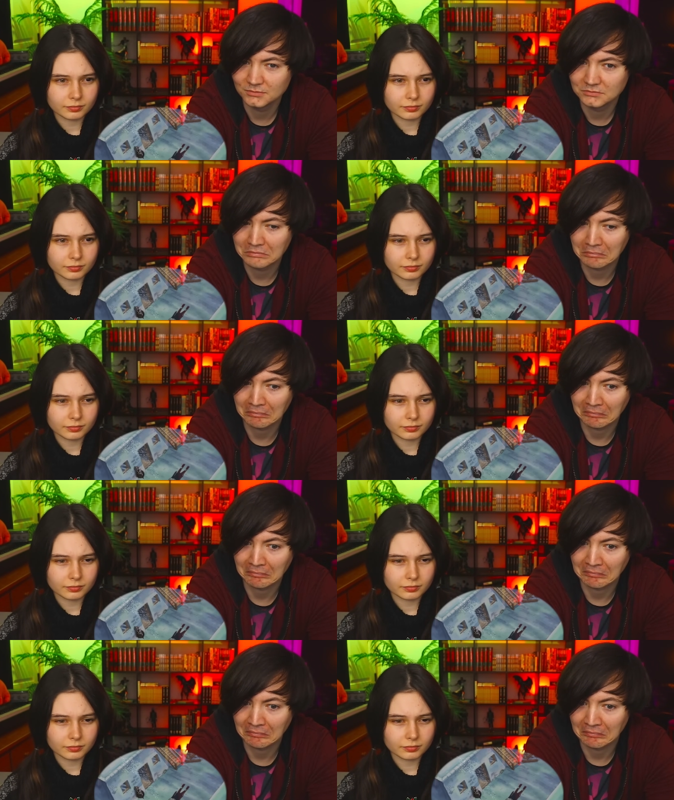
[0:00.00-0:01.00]

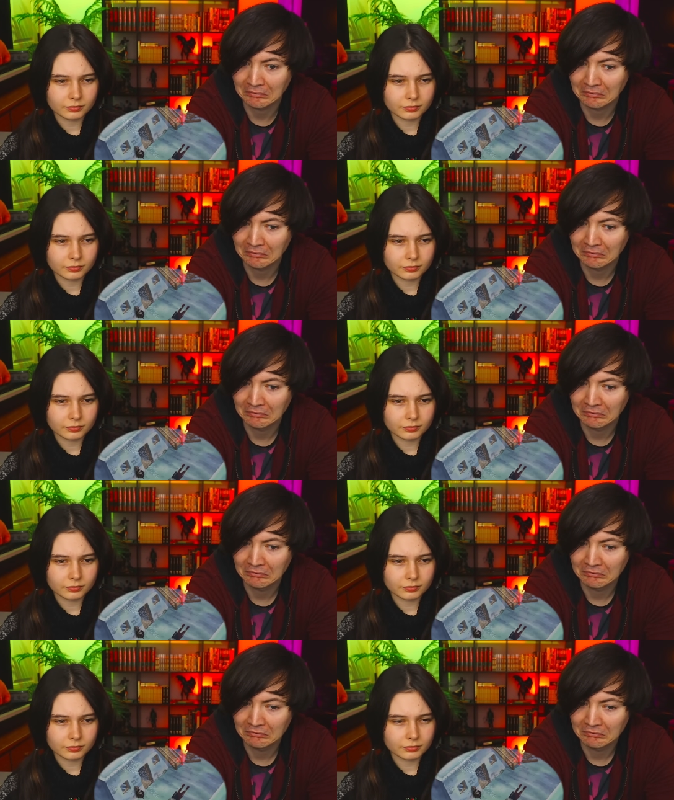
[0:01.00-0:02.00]

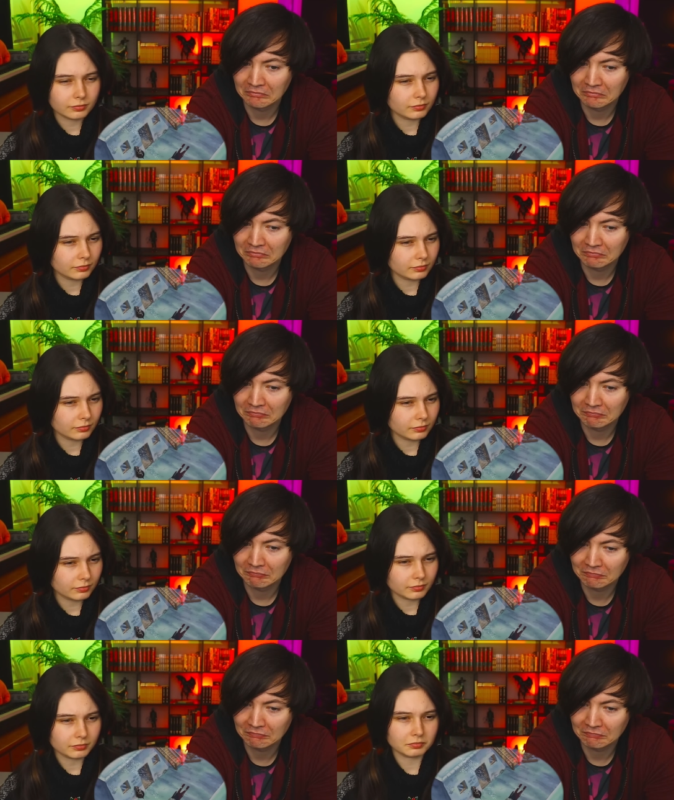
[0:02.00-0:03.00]

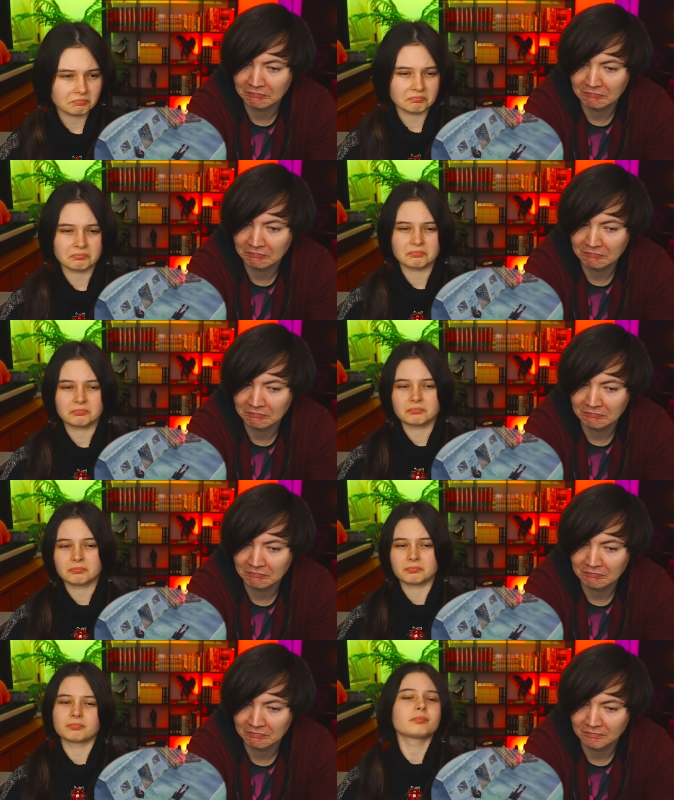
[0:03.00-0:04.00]

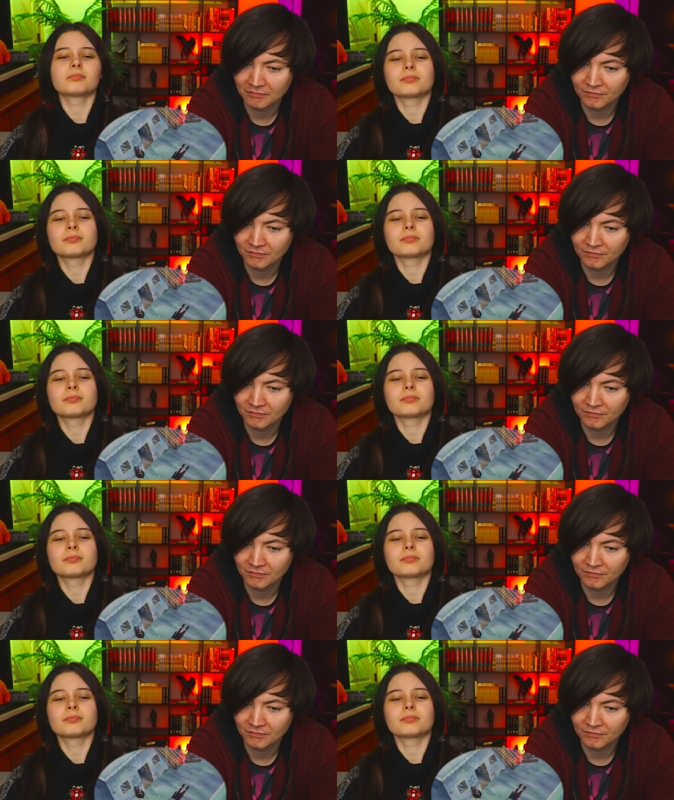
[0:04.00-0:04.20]
Nobody speaks.